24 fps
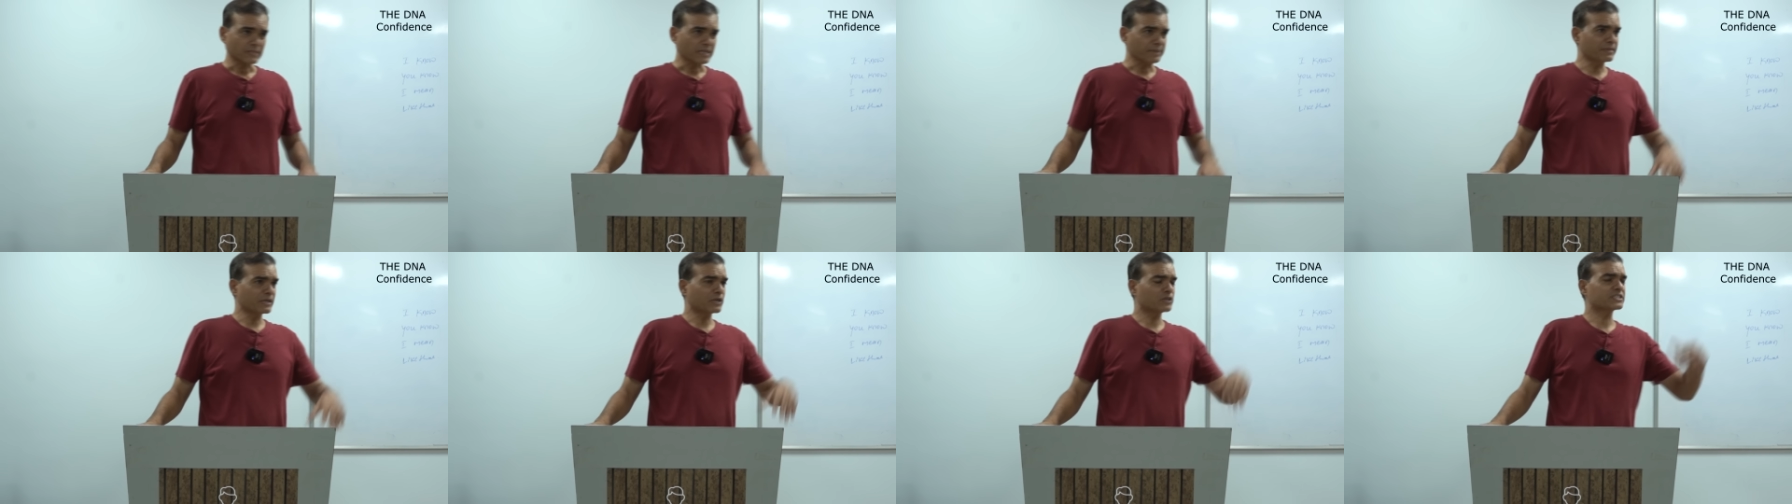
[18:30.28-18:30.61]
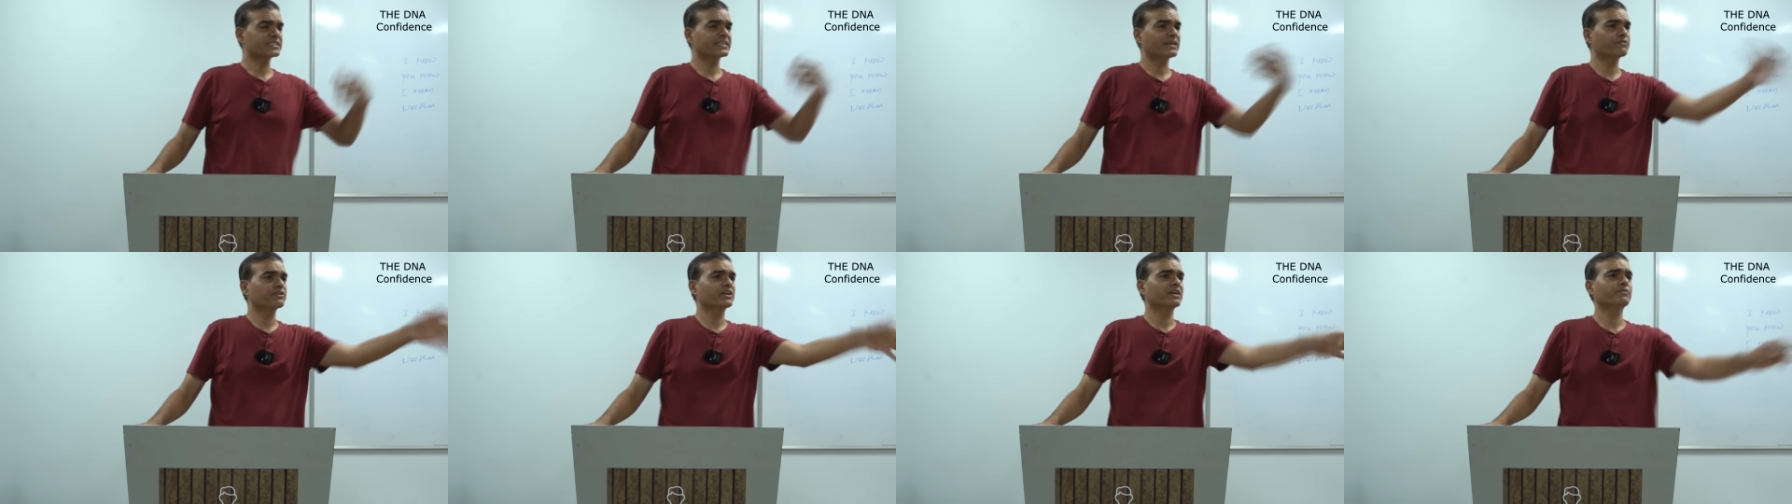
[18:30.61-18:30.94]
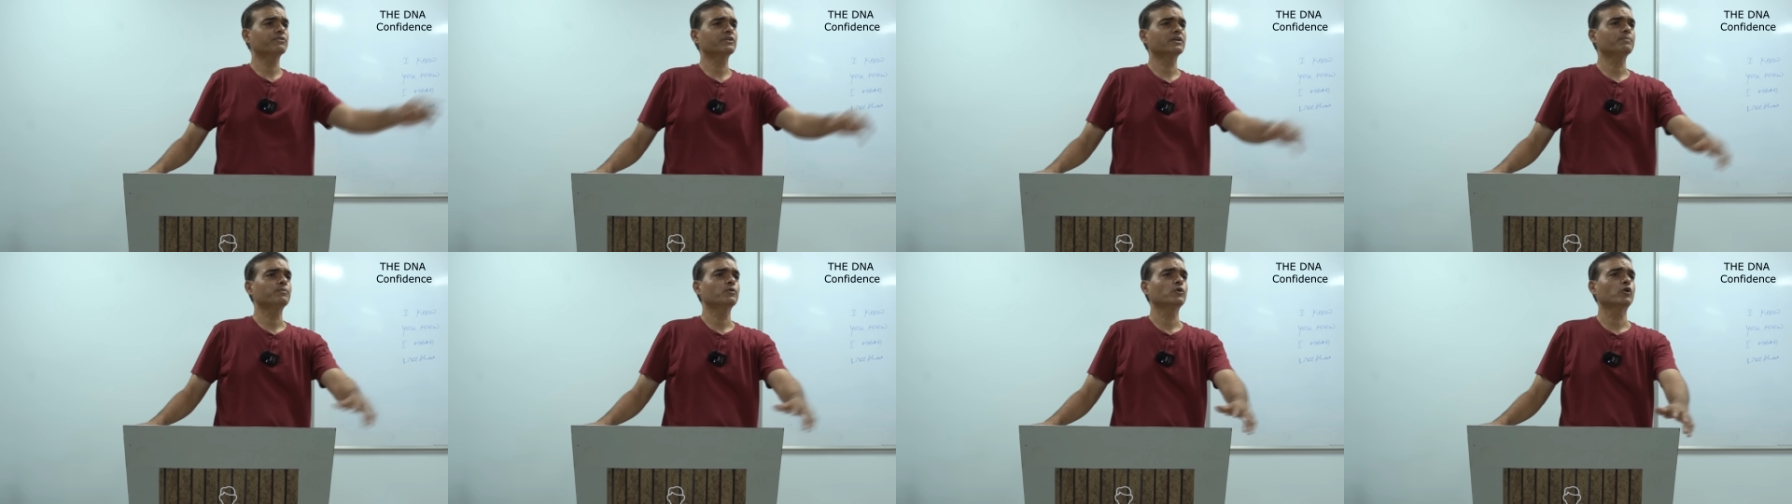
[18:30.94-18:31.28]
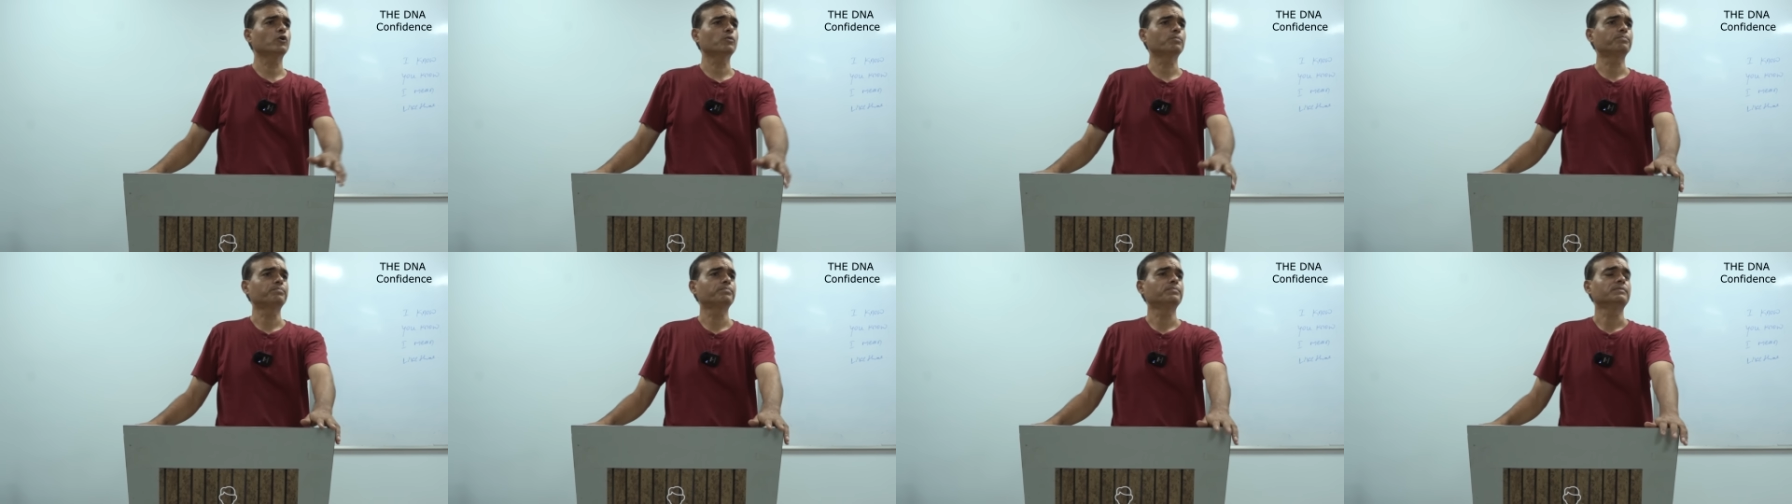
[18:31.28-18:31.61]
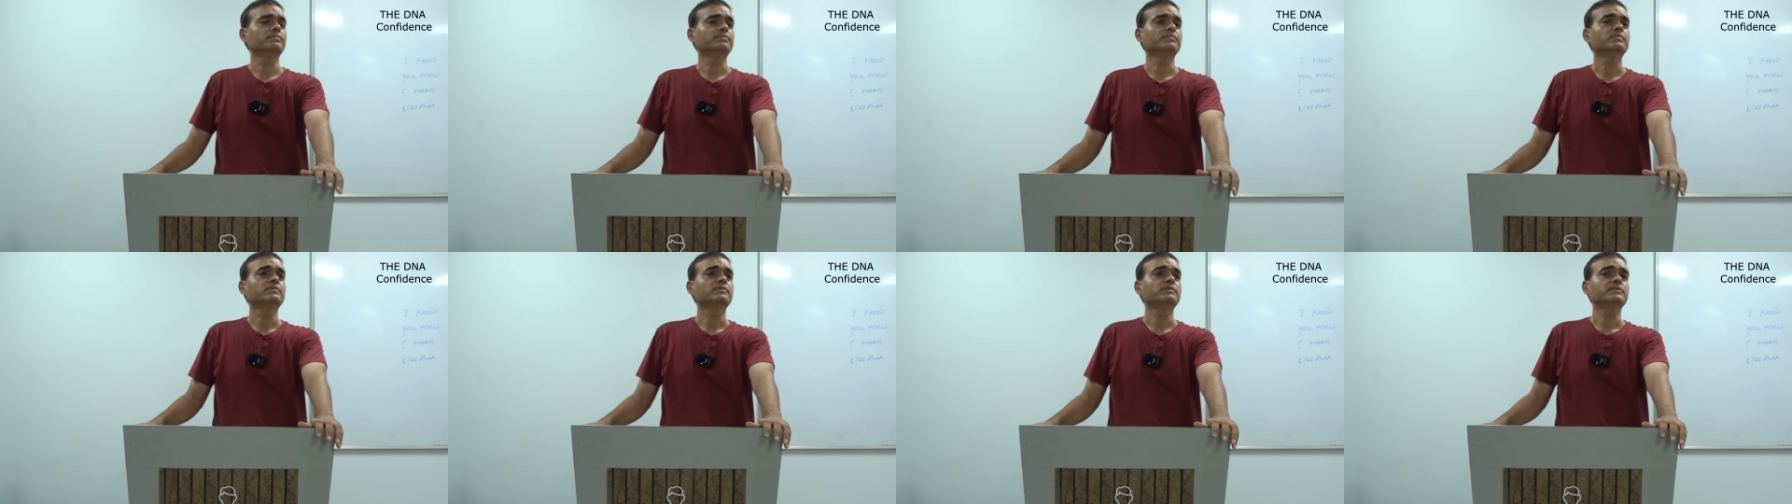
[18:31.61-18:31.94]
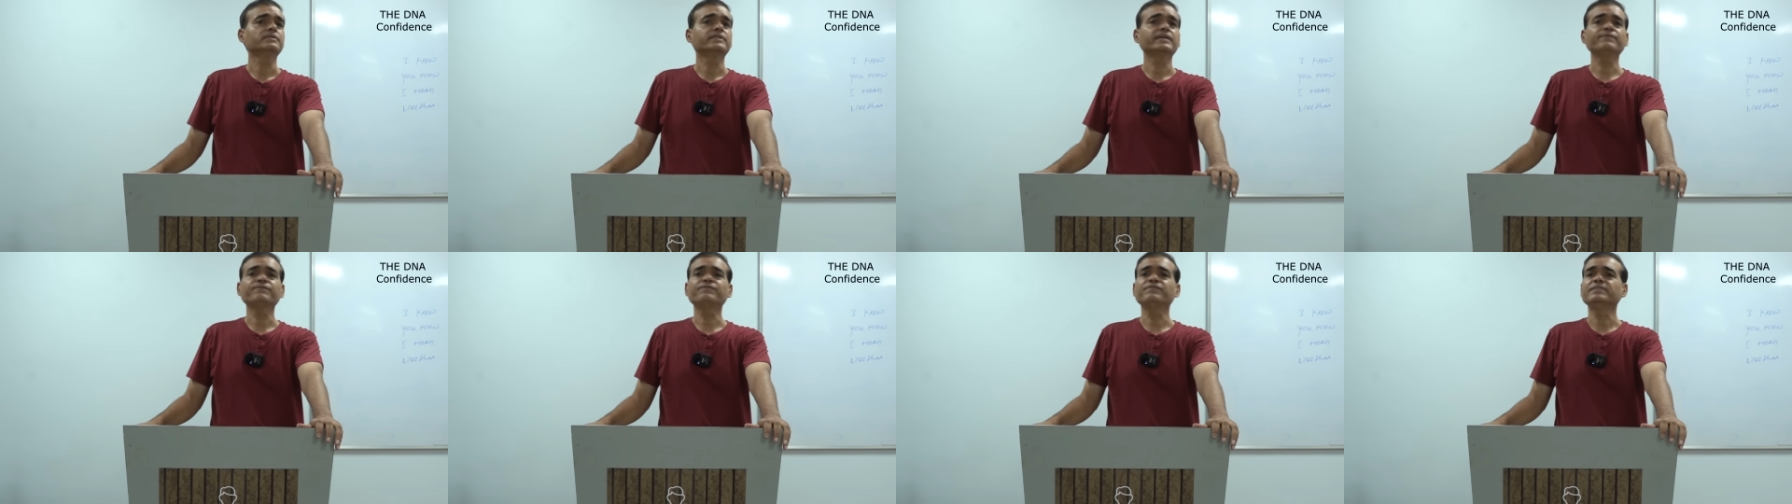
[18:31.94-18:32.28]
Because they have given up hope.
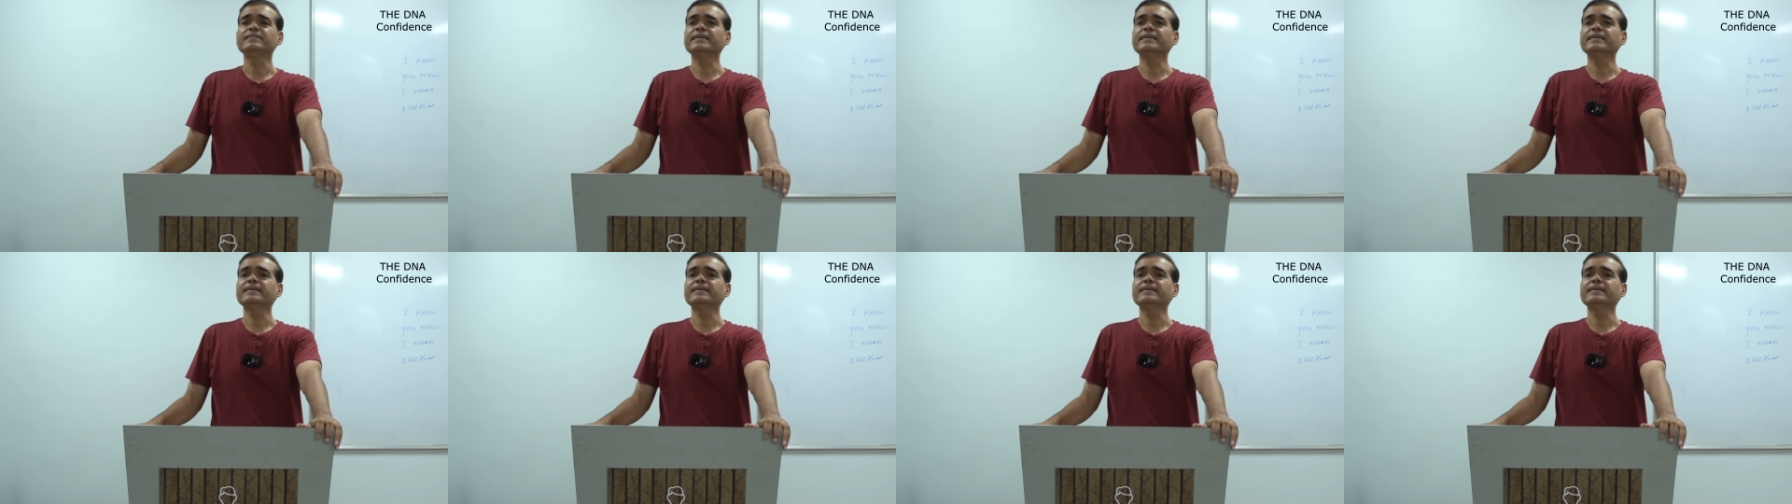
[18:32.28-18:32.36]
They,